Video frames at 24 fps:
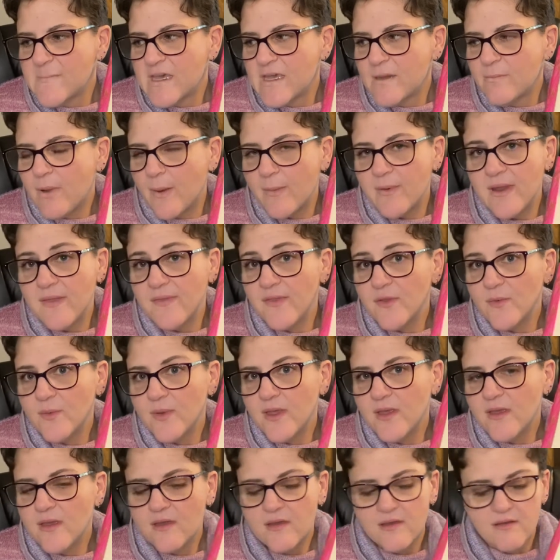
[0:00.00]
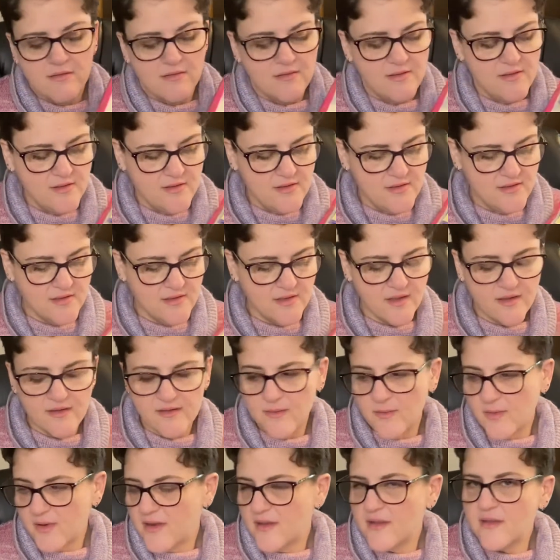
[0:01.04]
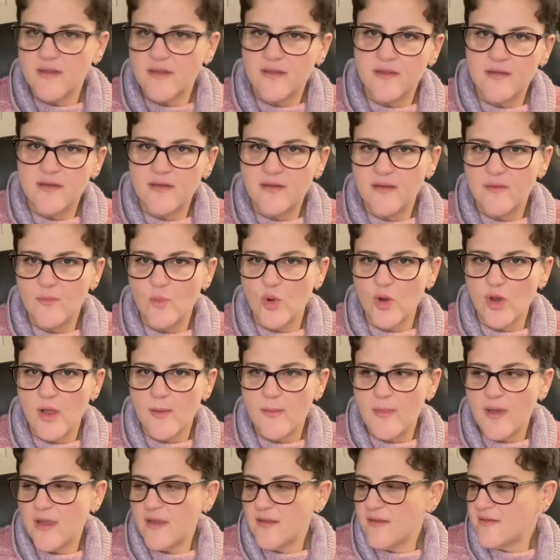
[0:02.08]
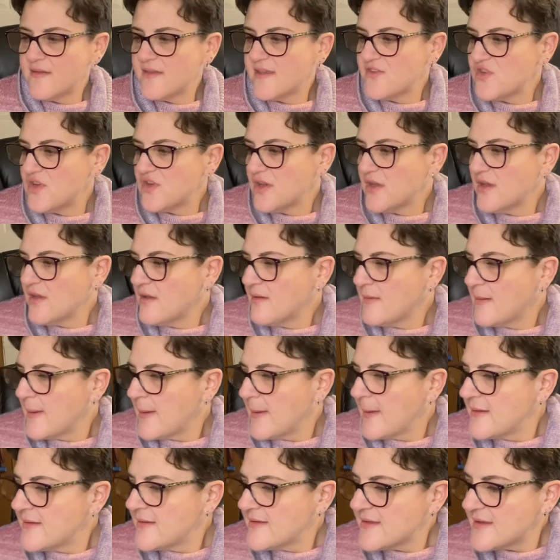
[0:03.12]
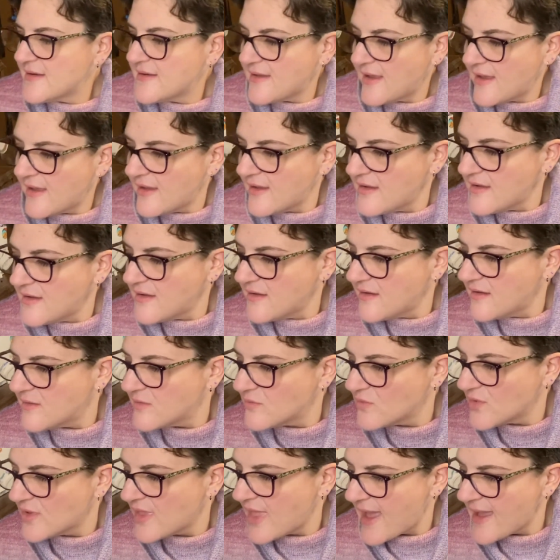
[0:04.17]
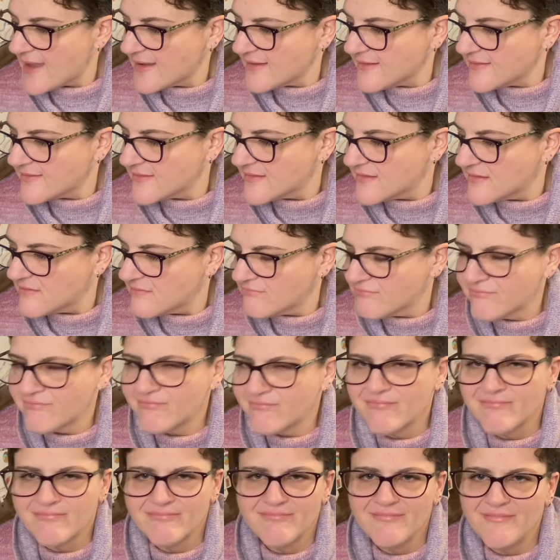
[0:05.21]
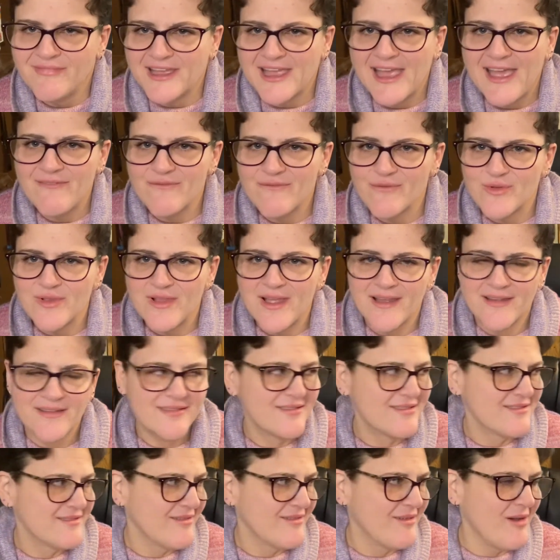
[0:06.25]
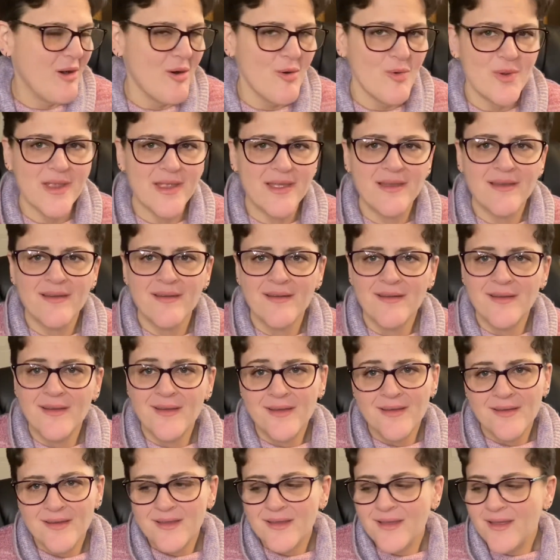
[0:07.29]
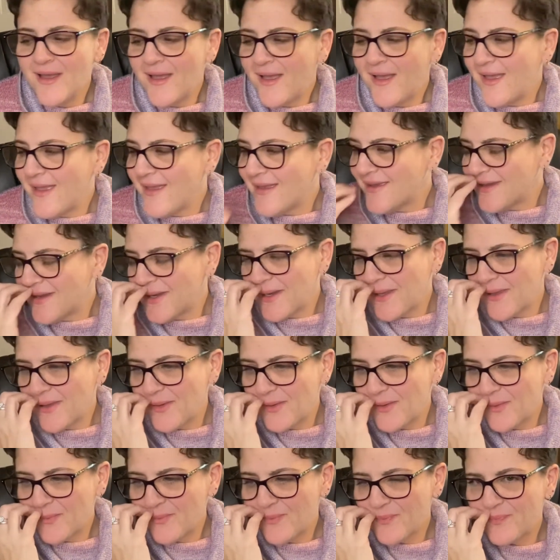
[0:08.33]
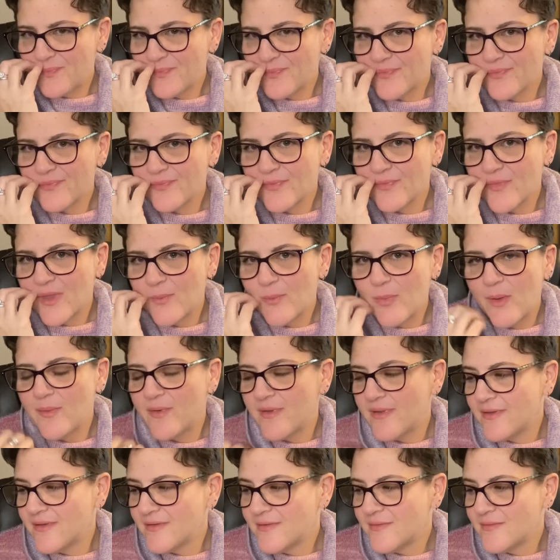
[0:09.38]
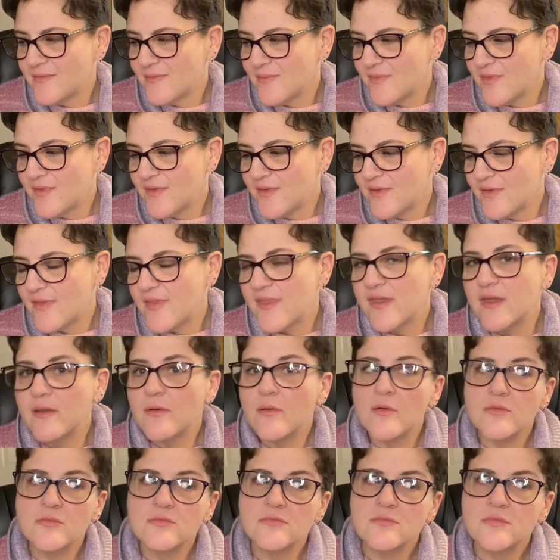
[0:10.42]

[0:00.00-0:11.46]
Probably not this week because I'm going to work on my stitching today and relax. Like I haven't relaxed all week. And I'll probably... And they'll,